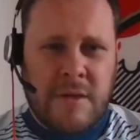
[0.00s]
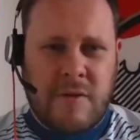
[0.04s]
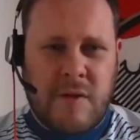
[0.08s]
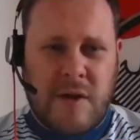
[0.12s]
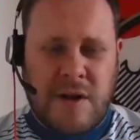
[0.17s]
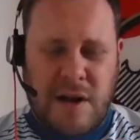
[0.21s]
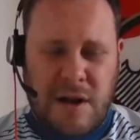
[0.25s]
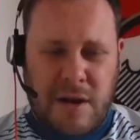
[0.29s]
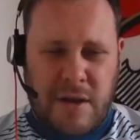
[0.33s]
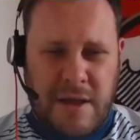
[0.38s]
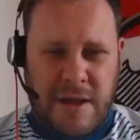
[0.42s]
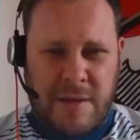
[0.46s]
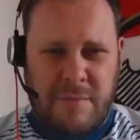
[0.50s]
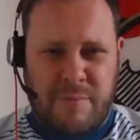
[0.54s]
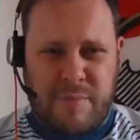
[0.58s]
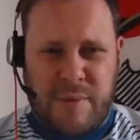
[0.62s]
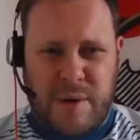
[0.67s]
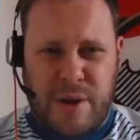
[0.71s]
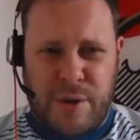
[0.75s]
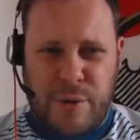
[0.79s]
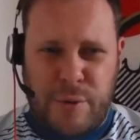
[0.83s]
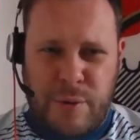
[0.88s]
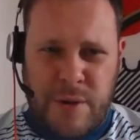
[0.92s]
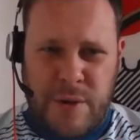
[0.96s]
the light
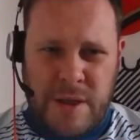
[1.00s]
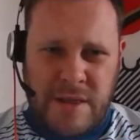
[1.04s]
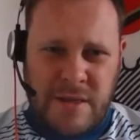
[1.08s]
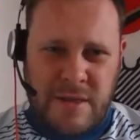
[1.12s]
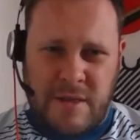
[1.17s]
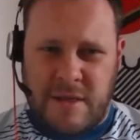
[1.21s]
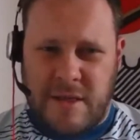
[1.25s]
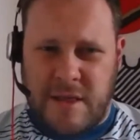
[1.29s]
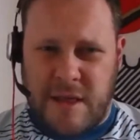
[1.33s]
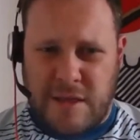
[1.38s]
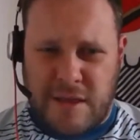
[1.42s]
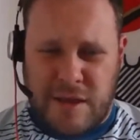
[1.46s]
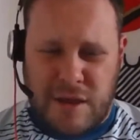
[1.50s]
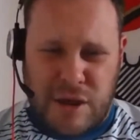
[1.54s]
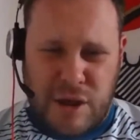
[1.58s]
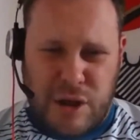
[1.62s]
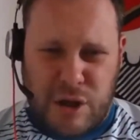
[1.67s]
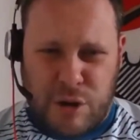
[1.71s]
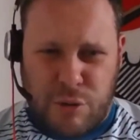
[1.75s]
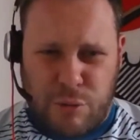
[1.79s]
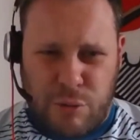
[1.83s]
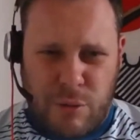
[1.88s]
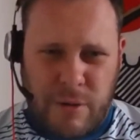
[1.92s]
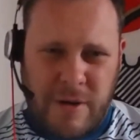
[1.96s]
blue and the
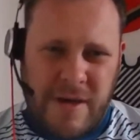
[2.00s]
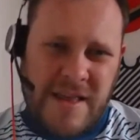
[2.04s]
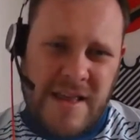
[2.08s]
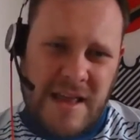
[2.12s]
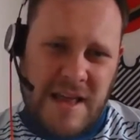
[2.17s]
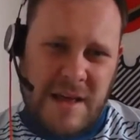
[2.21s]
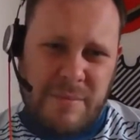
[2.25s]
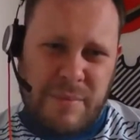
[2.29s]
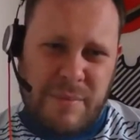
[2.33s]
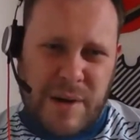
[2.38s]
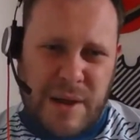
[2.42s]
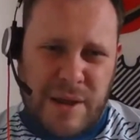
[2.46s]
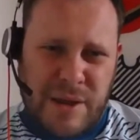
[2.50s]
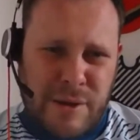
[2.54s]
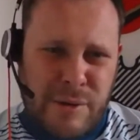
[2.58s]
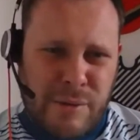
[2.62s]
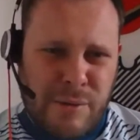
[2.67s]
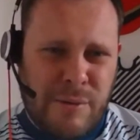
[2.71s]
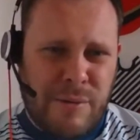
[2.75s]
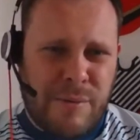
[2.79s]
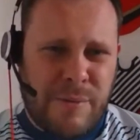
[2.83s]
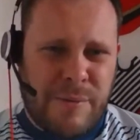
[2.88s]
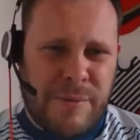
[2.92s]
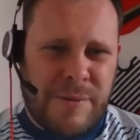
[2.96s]
turquoisey
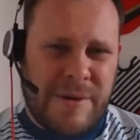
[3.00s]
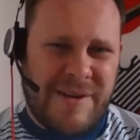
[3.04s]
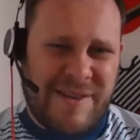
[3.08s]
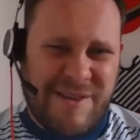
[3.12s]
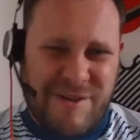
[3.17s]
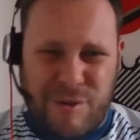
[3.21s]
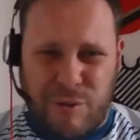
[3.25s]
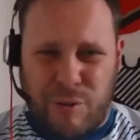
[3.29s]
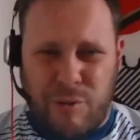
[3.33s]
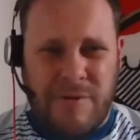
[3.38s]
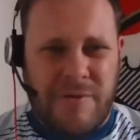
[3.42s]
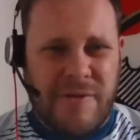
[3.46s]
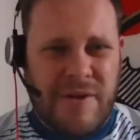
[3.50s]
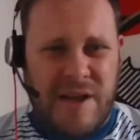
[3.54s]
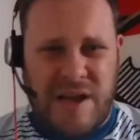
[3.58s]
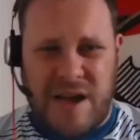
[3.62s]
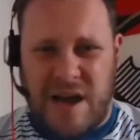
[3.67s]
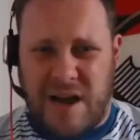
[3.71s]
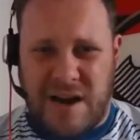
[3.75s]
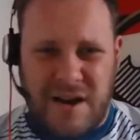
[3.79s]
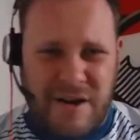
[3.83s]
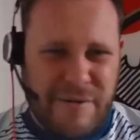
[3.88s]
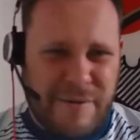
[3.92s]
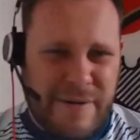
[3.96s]
blue sort of
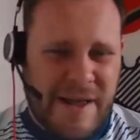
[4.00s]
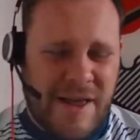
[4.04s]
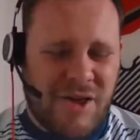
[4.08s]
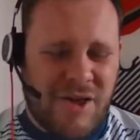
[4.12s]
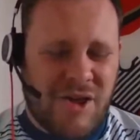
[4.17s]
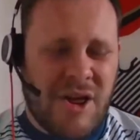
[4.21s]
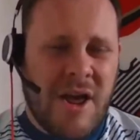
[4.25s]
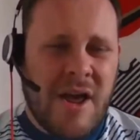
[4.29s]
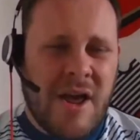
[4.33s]
colorish